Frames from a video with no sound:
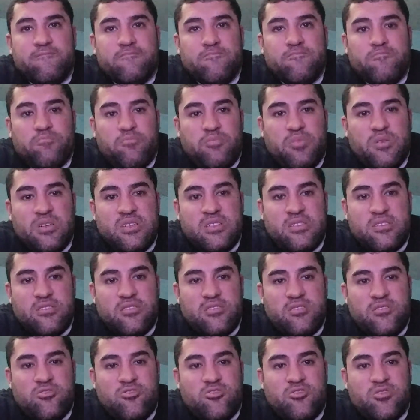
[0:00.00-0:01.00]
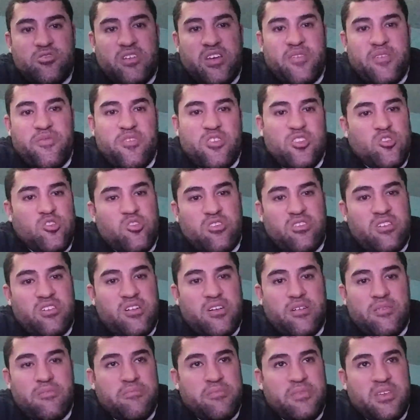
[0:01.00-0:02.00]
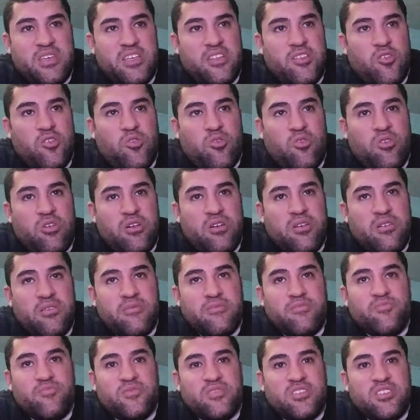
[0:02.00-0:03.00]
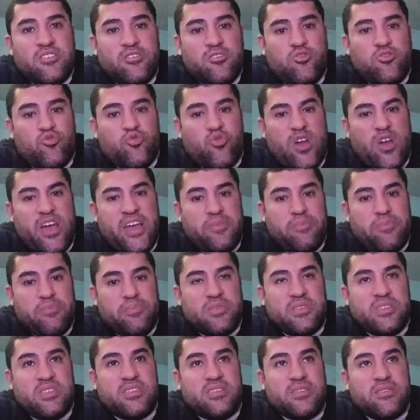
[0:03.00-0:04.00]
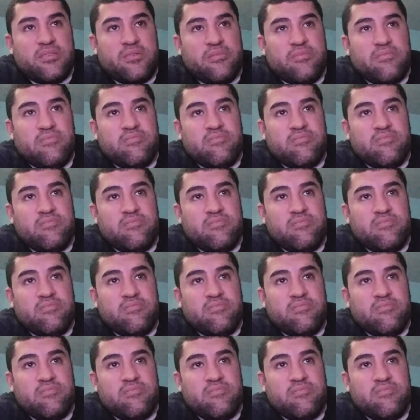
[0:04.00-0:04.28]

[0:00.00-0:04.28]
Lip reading: But you shouldn't give your dog gum either or. Grapes.